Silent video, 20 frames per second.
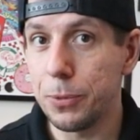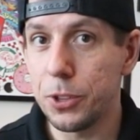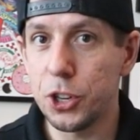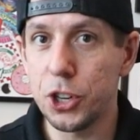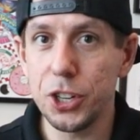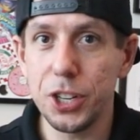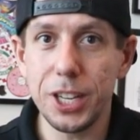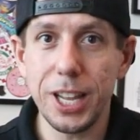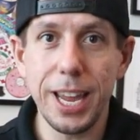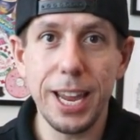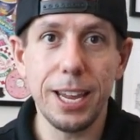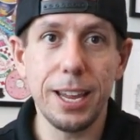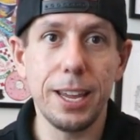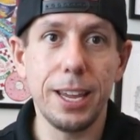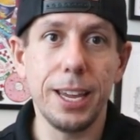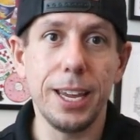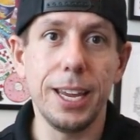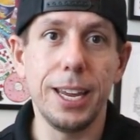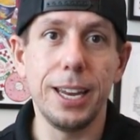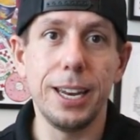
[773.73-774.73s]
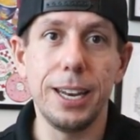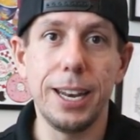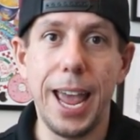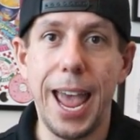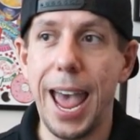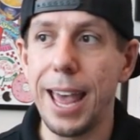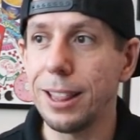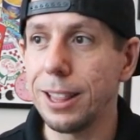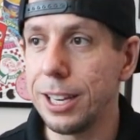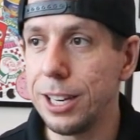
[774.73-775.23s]
Just like in
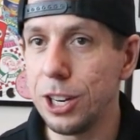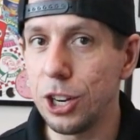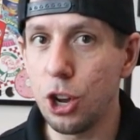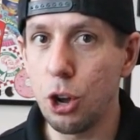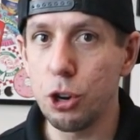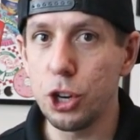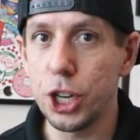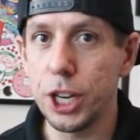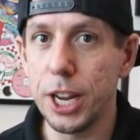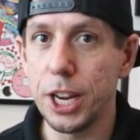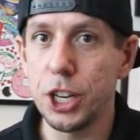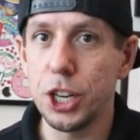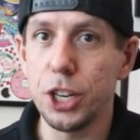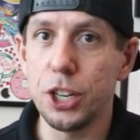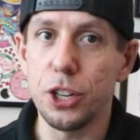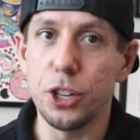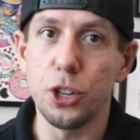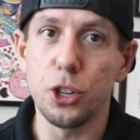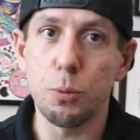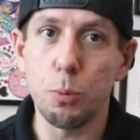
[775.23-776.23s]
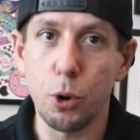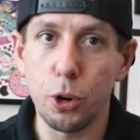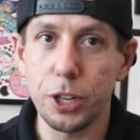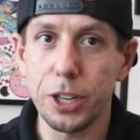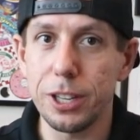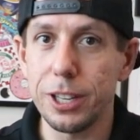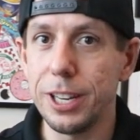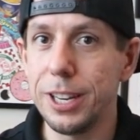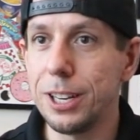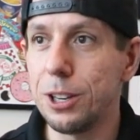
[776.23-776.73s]
athlete negotiations and
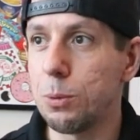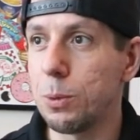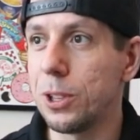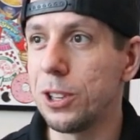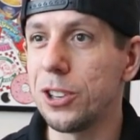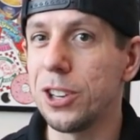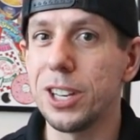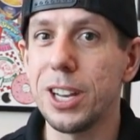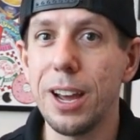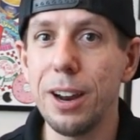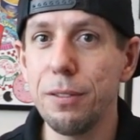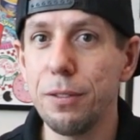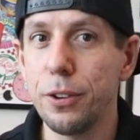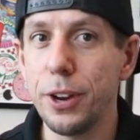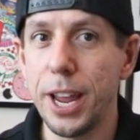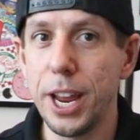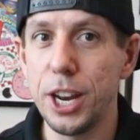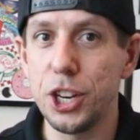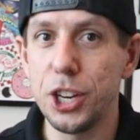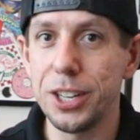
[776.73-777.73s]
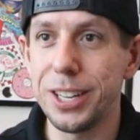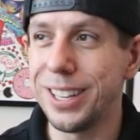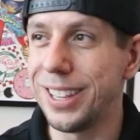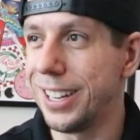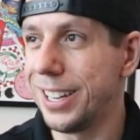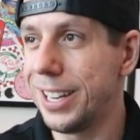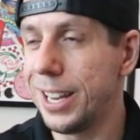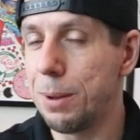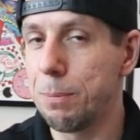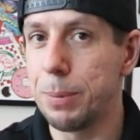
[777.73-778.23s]
sports leagues, when there's a ton of free agents at
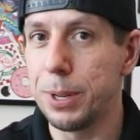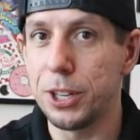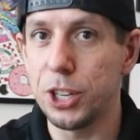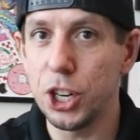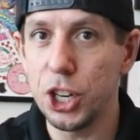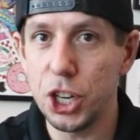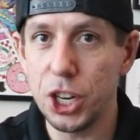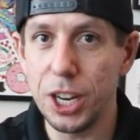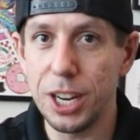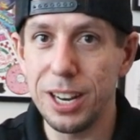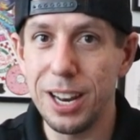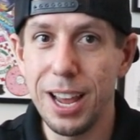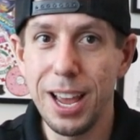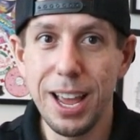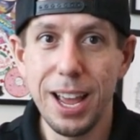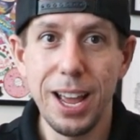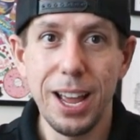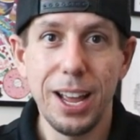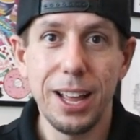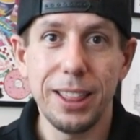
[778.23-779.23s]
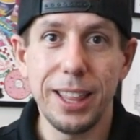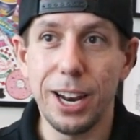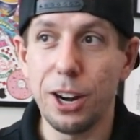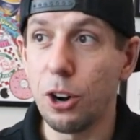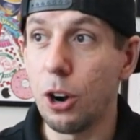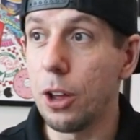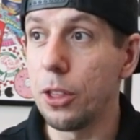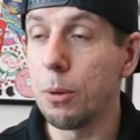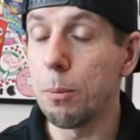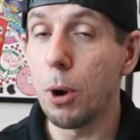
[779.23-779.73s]
the same position that
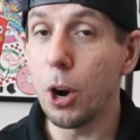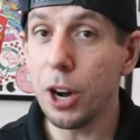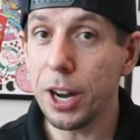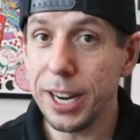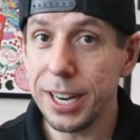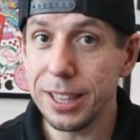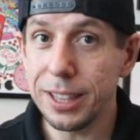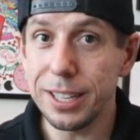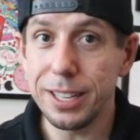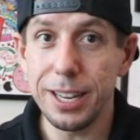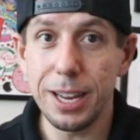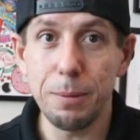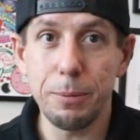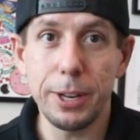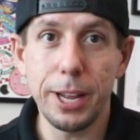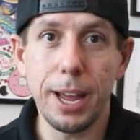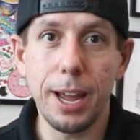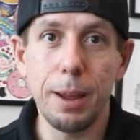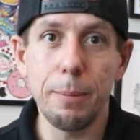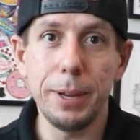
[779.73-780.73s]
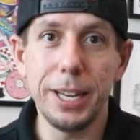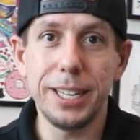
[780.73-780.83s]
are on the market at the same time,